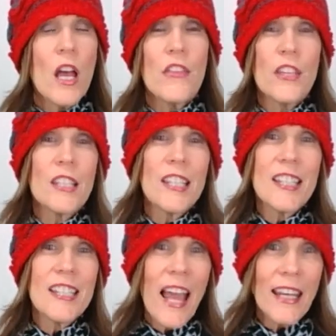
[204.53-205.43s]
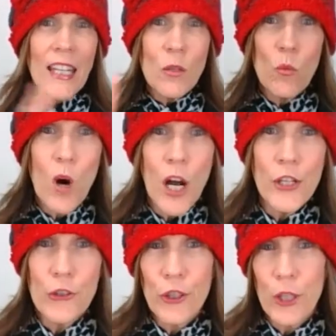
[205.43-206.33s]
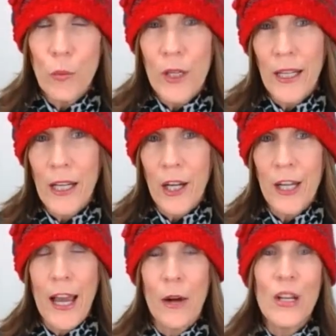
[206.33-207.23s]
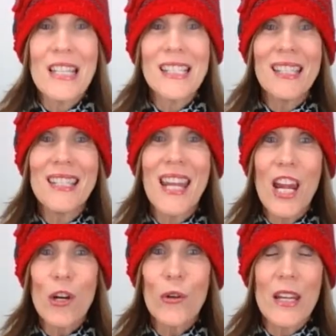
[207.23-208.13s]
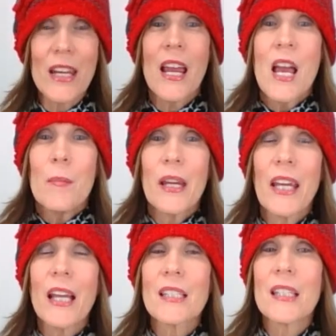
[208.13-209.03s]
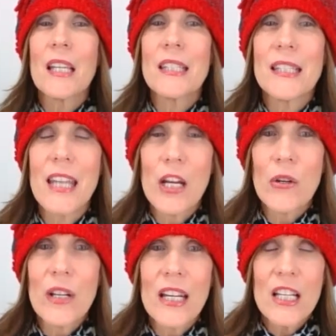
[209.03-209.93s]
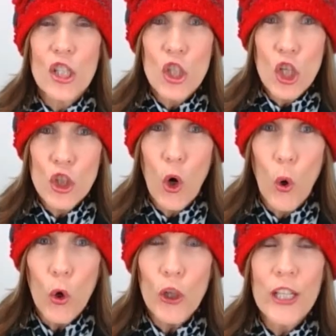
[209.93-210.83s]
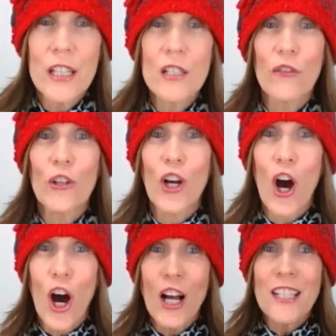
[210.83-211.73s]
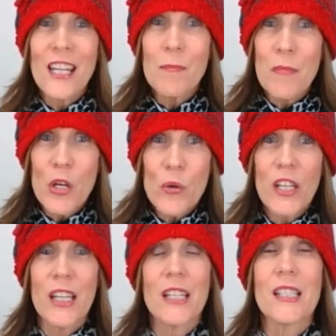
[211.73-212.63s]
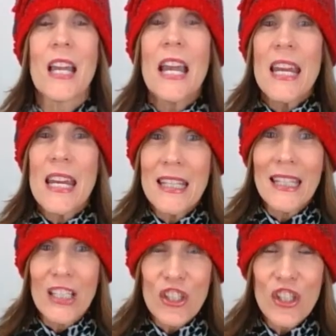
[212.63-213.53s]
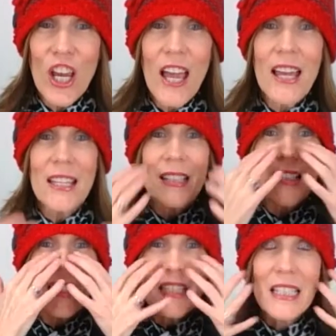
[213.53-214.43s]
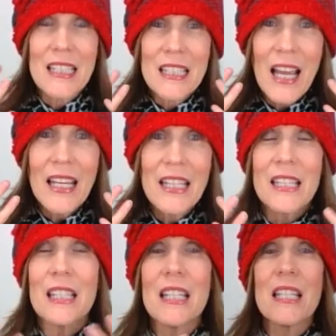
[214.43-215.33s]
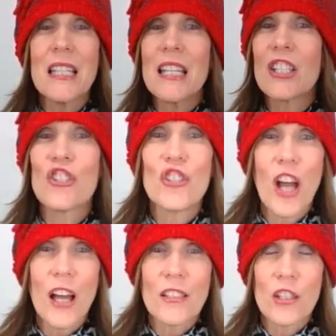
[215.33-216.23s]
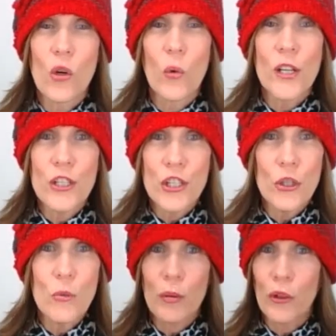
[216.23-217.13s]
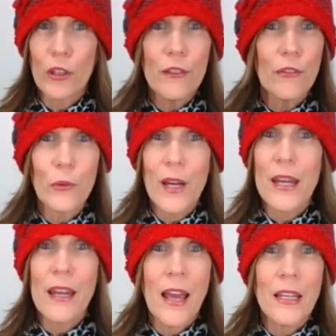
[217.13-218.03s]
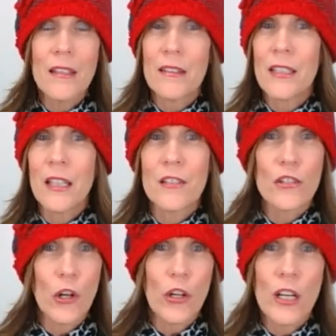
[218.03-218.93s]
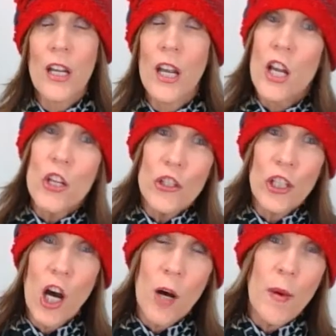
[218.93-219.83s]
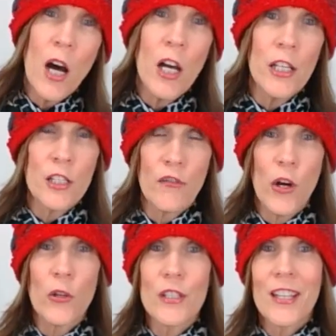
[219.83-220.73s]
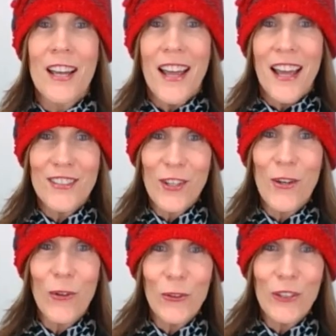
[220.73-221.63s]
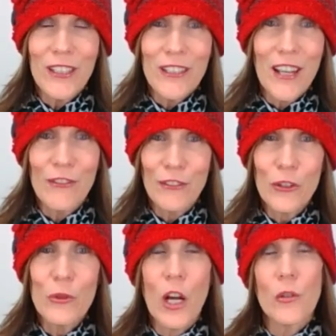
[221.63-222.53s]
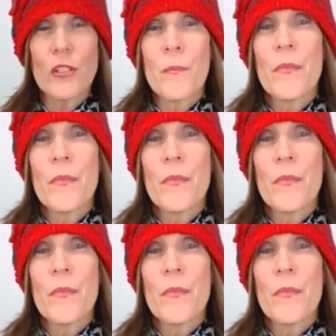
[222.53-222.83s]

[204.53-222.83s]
The second one you're going to want to cut out is dairy, because dairy is notorious for causing mucus in the chest, in the sinuses. It's just going to proliferate anything that's starting to come on as far as a cold and flu goes.